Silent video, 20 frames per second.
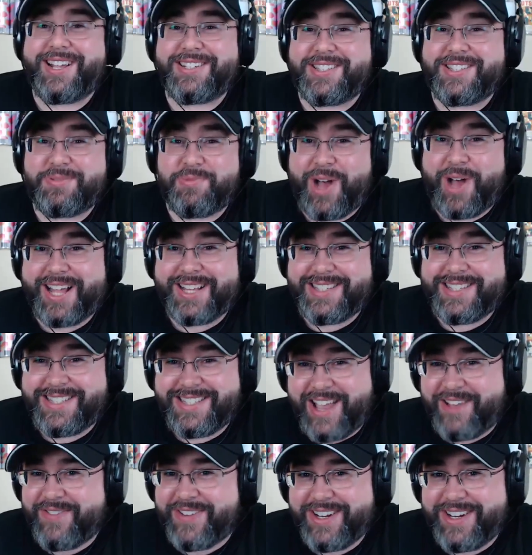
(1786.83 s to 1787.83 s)
want
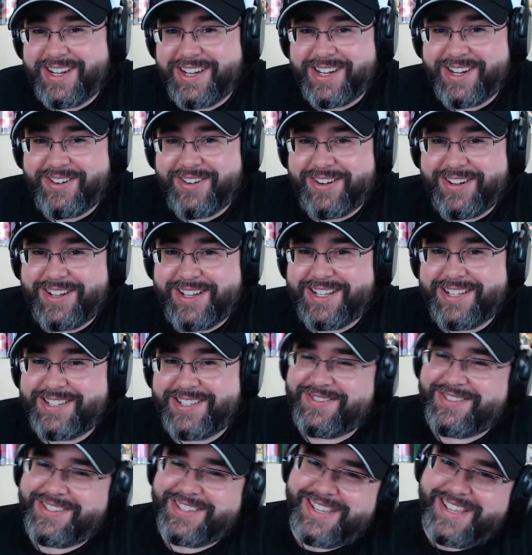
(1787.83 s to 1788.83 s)
70
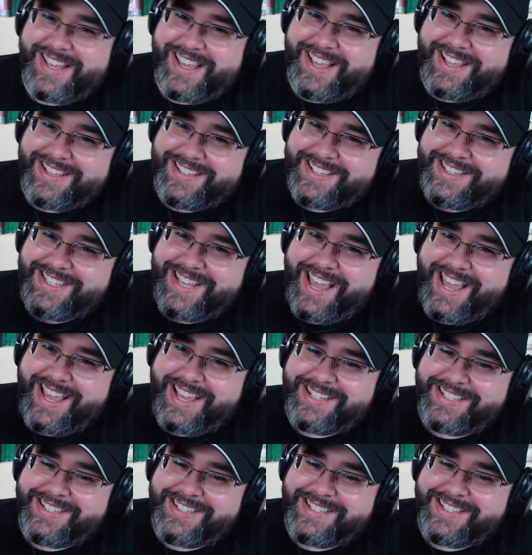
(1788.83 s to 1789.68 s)
degrees? Yeah, yeah I just like